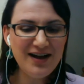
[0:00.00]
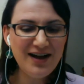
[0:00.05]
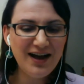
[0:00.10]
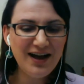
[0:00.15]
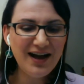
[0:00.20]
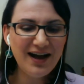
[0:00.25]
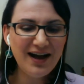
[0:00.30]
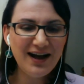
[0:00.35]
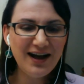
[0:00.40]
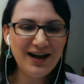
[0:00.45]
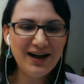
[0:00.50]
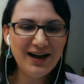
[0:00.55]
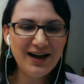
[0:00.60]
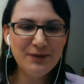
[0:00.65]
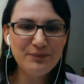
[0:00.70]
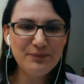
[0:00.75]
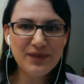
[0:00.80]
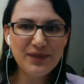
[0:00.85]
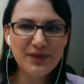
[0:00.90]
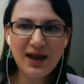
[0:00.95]

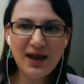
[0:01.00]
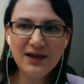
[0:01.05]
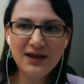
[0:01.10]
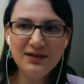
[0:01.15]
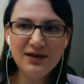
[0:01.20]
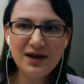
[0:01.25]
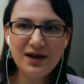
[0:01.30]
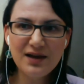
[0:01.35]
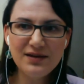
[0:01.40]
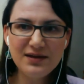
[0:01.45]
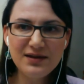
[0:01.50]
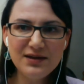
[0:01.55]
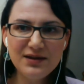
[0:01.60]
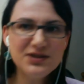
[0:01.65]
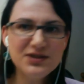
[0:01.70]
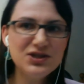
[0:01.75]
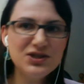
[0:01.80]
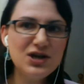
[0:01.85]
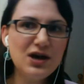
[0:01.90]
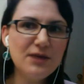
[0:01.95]
And I think
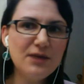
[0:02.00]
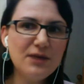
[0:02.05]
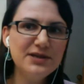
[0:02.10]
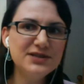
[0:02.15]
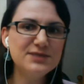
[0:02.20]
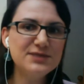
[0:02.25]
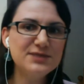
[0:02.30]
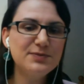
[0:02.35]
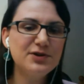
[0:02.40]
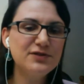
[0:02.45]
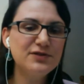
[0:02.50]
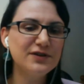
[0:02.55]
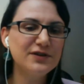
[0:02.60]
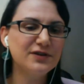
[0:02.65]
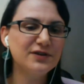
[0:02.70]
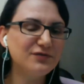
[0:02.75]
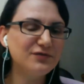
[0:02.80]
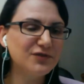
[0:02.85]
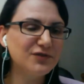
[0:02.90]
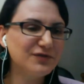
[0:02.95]
the timing is perfect
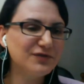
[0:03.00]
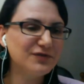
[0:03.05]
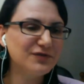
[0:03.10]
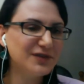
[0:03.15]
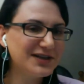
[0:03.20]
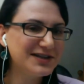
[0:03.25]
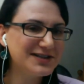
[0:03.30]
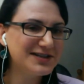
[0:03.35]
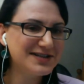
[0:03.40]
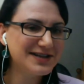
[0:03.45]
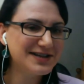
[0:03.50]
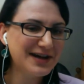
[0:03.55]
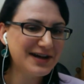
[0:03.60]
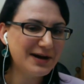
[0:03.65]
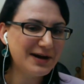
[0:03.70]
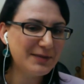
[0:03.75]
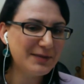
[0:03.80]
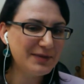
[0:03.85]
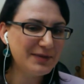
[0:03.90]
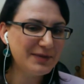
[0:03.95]
for Vicky to
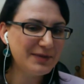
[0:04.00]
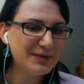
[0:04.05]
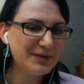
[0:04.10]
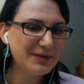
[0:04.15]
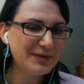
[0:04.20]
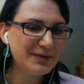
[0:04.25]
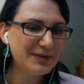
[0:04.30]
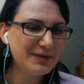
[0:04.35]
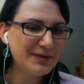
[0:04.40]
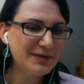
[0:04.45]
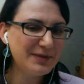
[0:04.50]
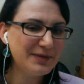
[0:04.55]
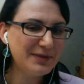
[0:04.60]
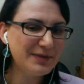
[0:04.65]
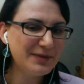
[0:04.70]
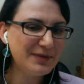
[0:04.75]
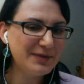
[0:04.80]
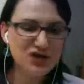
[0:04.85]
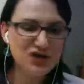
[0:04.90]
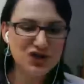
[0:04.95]
come in.
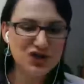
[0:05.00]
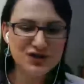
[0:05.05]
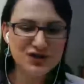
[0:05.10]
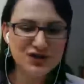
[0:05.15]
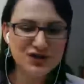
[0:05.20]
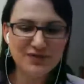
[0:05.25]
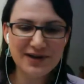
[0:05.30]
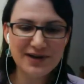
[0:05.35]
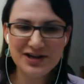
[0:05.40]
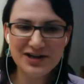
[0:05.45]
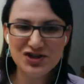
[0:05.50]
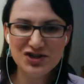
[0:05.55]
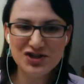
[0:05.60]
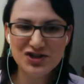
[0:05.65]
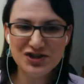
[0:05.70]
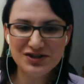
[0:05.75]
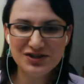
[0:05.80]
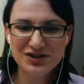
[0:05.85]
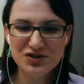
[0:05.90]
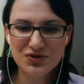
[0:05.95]
Maybe if she's ready,
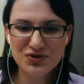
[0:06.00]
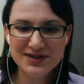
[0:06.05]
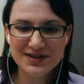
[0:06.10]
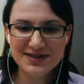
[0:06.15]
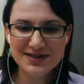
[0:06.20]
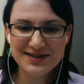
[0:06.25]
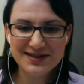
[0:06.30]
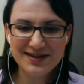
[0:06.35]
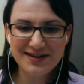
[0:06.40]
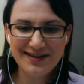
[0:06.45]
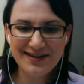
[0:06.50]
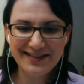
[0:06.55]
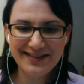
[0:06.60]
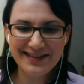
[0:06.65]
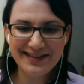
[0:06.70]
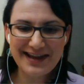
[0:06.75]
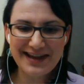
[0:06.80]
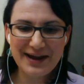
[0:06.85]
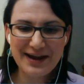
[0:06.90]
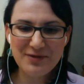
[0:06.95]
she can join us
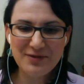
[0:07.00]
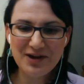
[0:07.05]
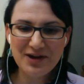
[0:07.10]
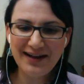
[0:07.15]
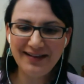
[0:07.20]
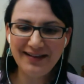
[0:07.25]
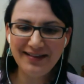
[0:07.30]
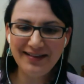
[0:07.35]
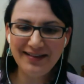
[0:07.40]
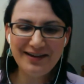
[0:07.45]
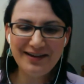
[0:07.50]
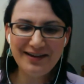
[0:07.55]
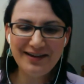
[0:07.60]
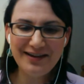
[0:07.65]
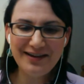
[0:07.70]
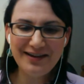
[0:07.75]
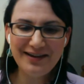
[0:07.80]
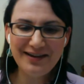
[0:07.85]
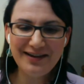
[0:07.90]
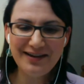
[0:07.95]
on the camera. Hello,
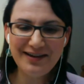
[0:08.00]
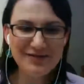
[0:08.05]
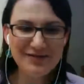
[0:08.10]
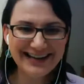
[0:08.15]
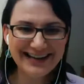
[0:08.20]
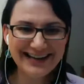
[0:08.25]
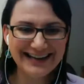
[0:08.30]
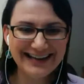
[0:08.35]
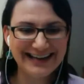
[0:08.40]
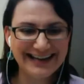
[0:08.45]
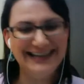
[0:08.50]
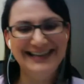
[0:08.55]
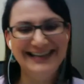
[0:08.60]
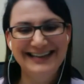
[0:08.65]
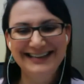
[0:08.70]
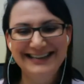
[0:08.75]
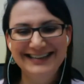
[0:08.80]
Vicky.